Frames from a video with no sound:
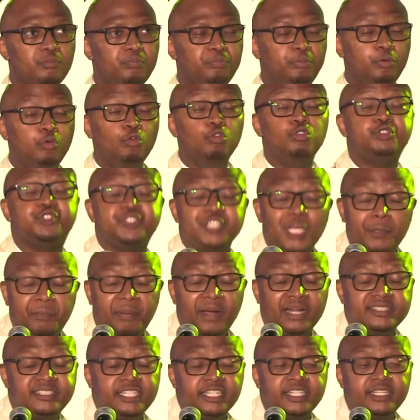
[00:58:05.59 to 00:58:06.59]
push a
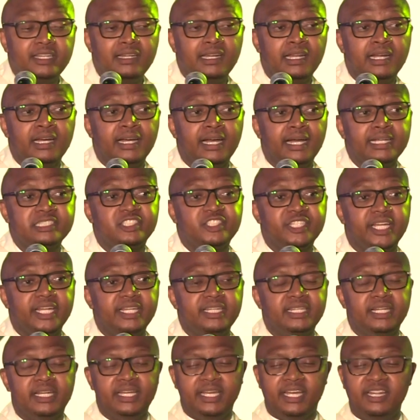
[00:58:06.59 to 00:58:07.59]
particular
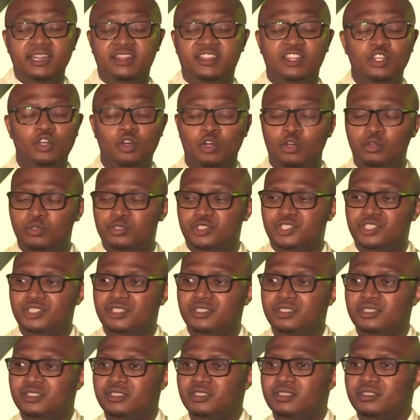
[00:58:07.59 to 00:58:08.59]
agenda and theology.
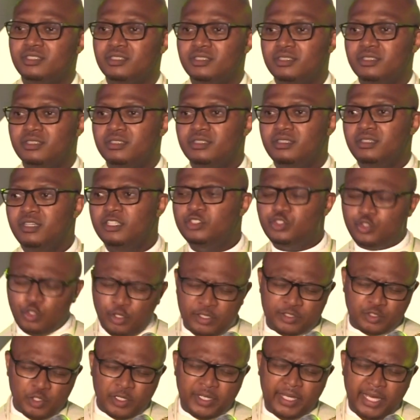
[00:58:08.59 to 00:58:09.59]
And so
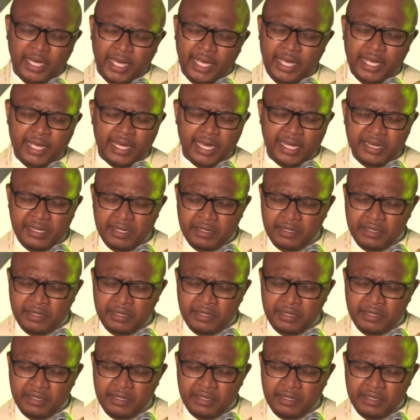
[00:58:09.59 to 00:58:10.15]
it's okay